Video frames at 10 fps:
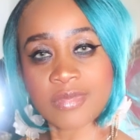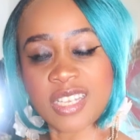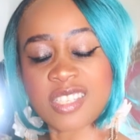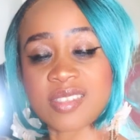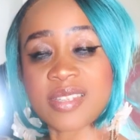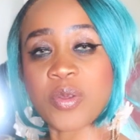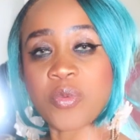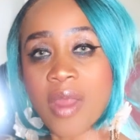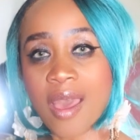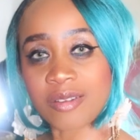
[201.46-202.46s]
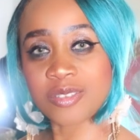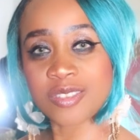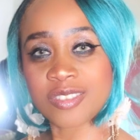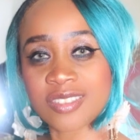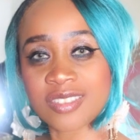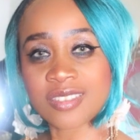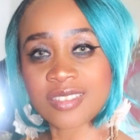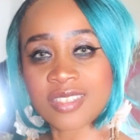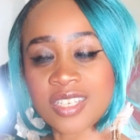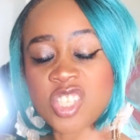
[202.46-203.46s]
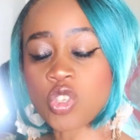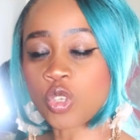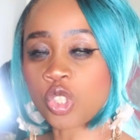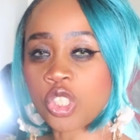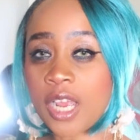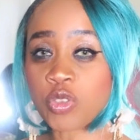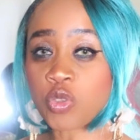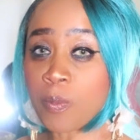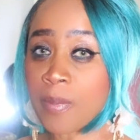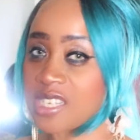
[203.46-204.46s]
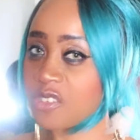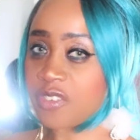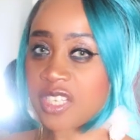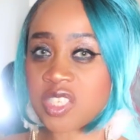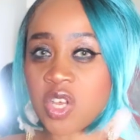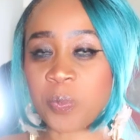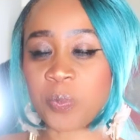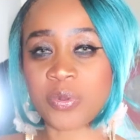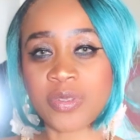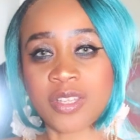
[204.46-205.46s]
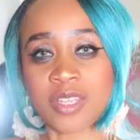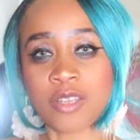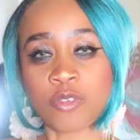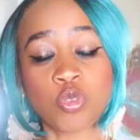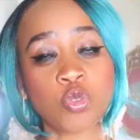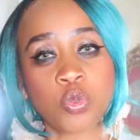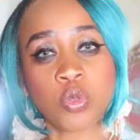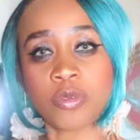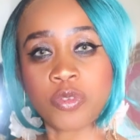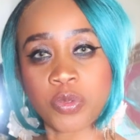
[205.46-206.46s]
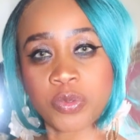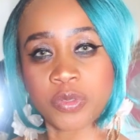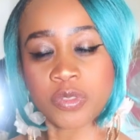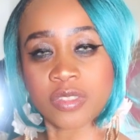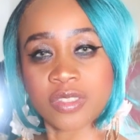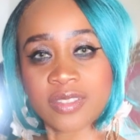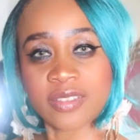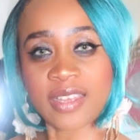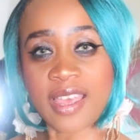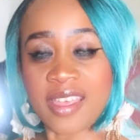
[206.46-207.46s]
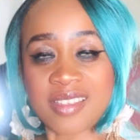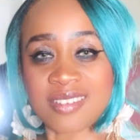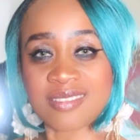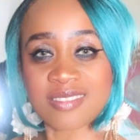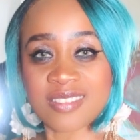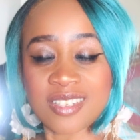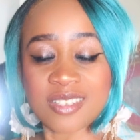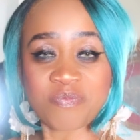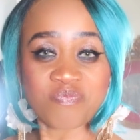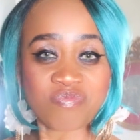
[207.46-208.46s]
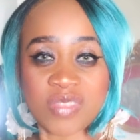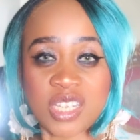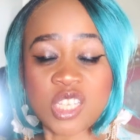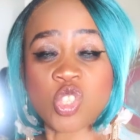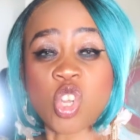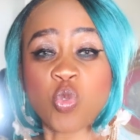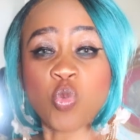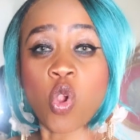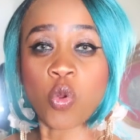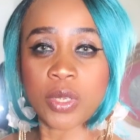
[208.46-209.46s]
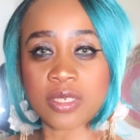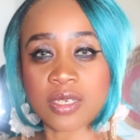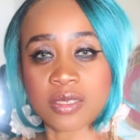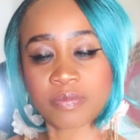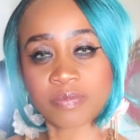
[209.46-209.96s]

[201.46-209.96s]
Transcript: He stay around, he's not shy to mess things up for the two of you, and he's not worried.